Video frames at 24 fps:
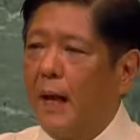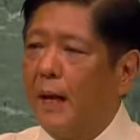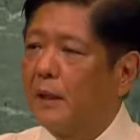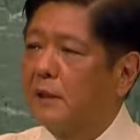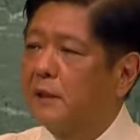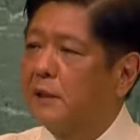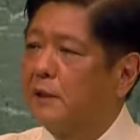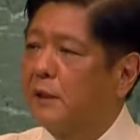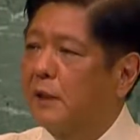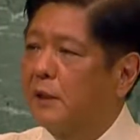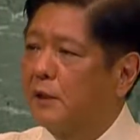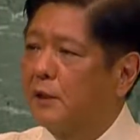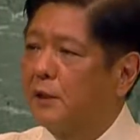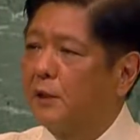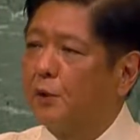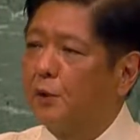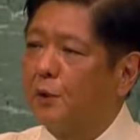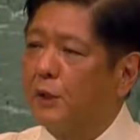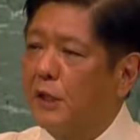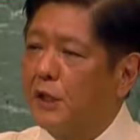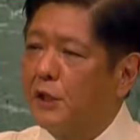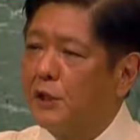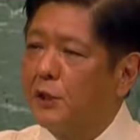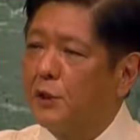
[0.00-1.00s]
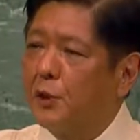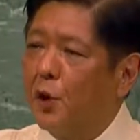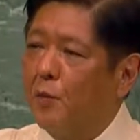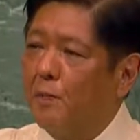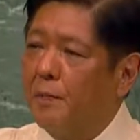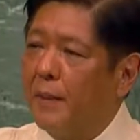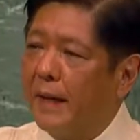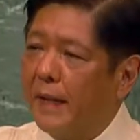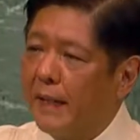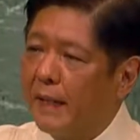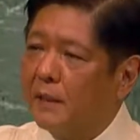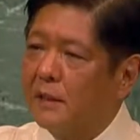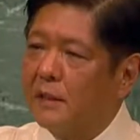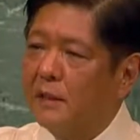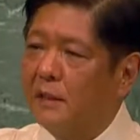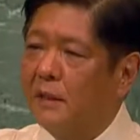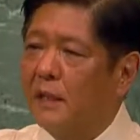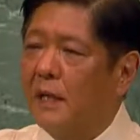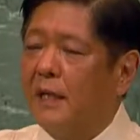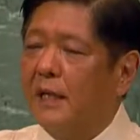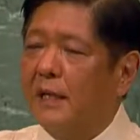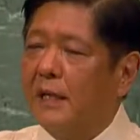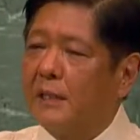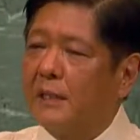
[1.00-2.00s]
Access to these
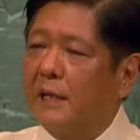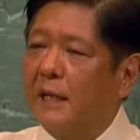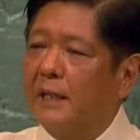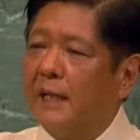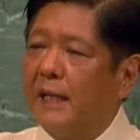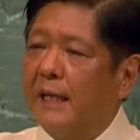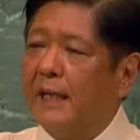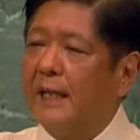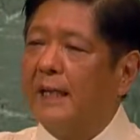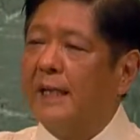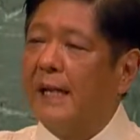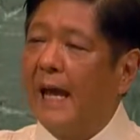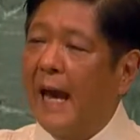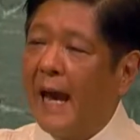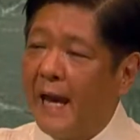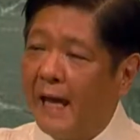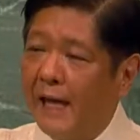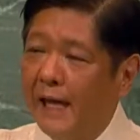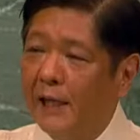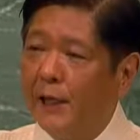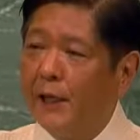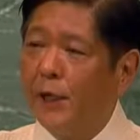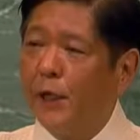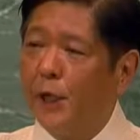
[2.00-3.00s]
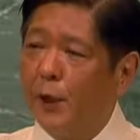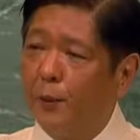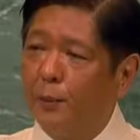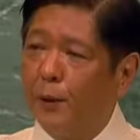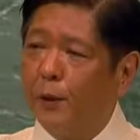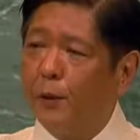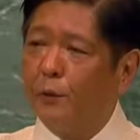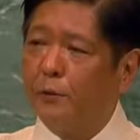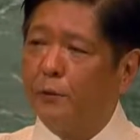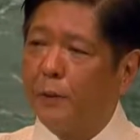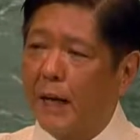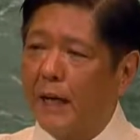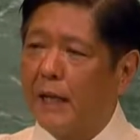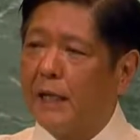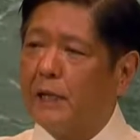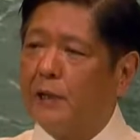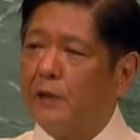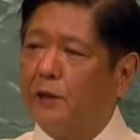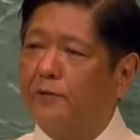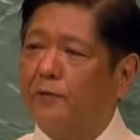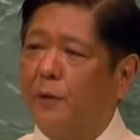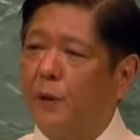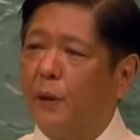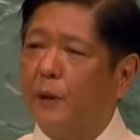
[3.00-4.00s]
domains is an inalienable
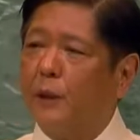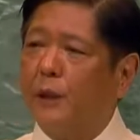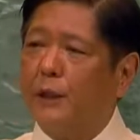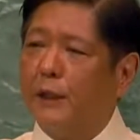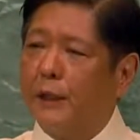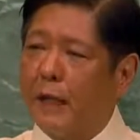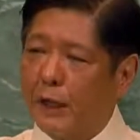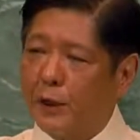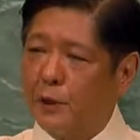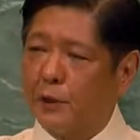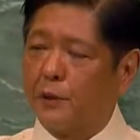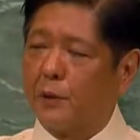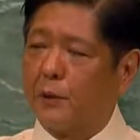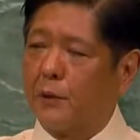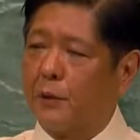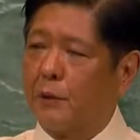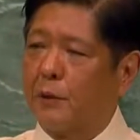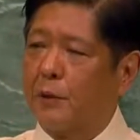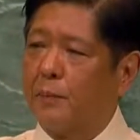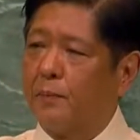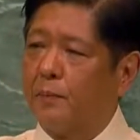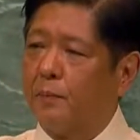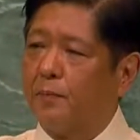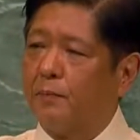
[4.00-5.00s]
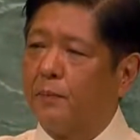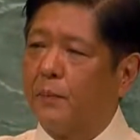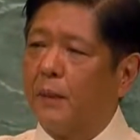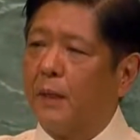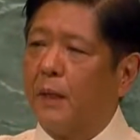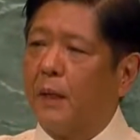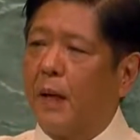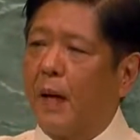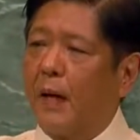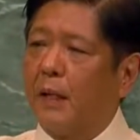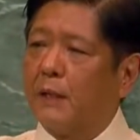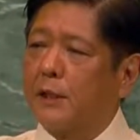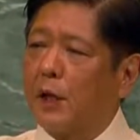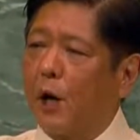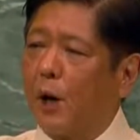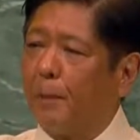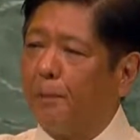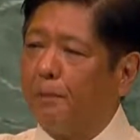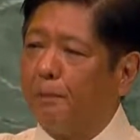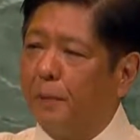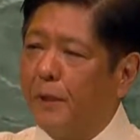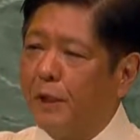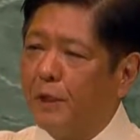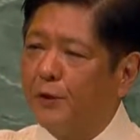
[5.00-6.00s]
right of all nations, as
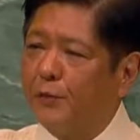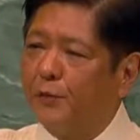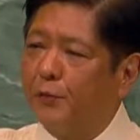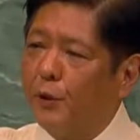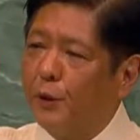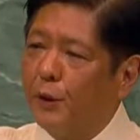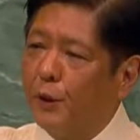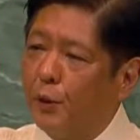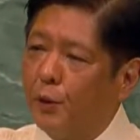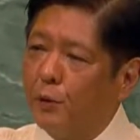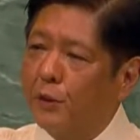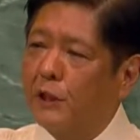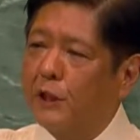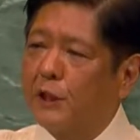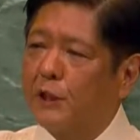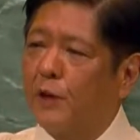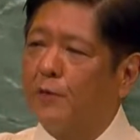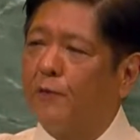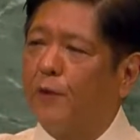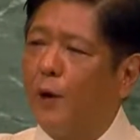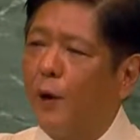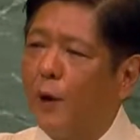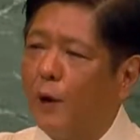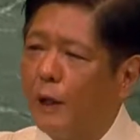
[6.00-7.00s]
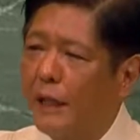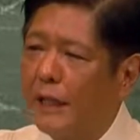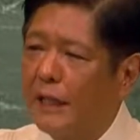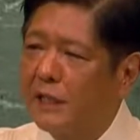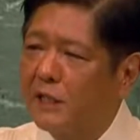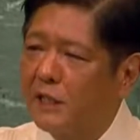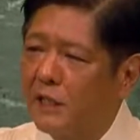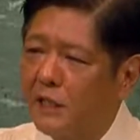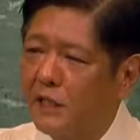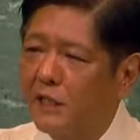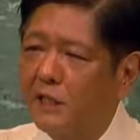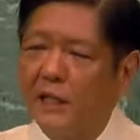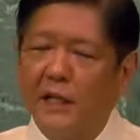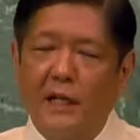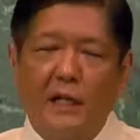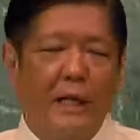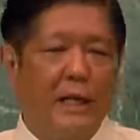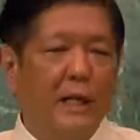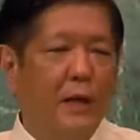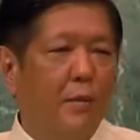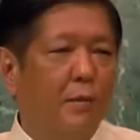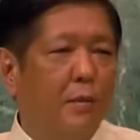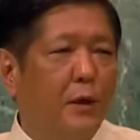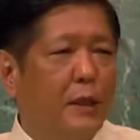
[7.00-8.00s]
are peaceful uses of all
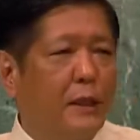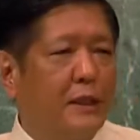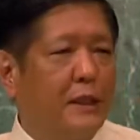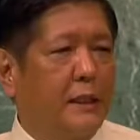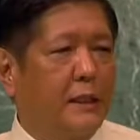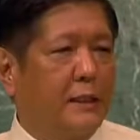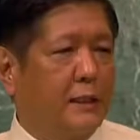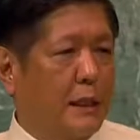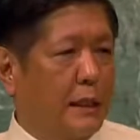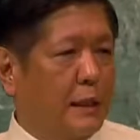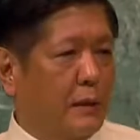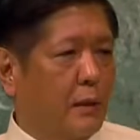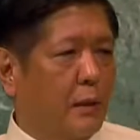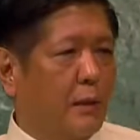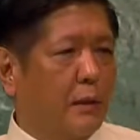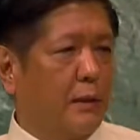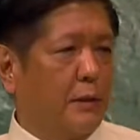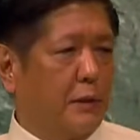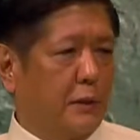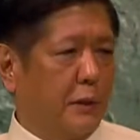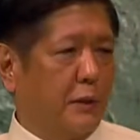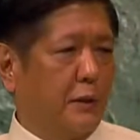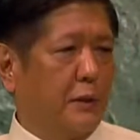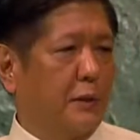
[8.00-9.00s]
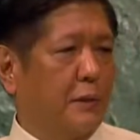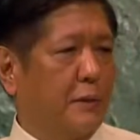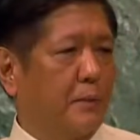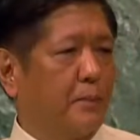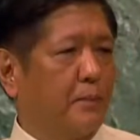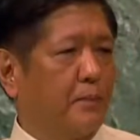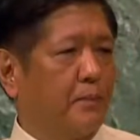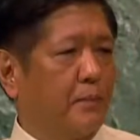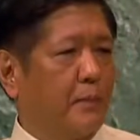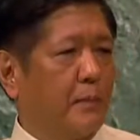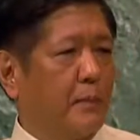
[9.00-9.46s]
existing and emerging technologies.